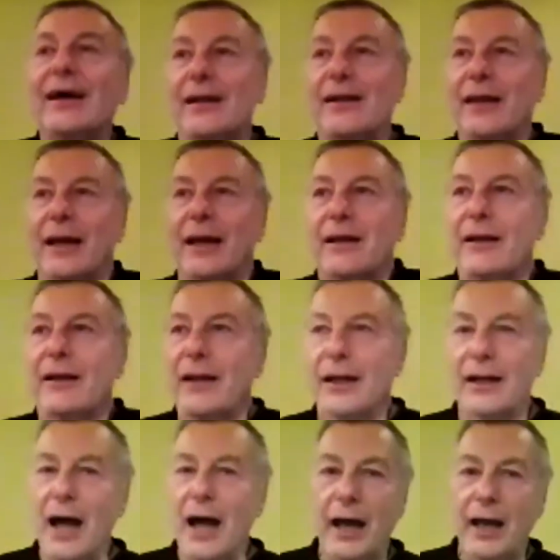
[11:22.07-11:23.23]

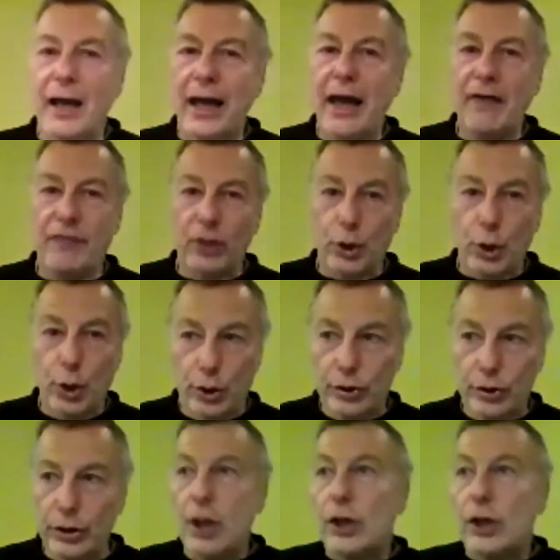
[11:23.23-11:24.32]
than I ever could.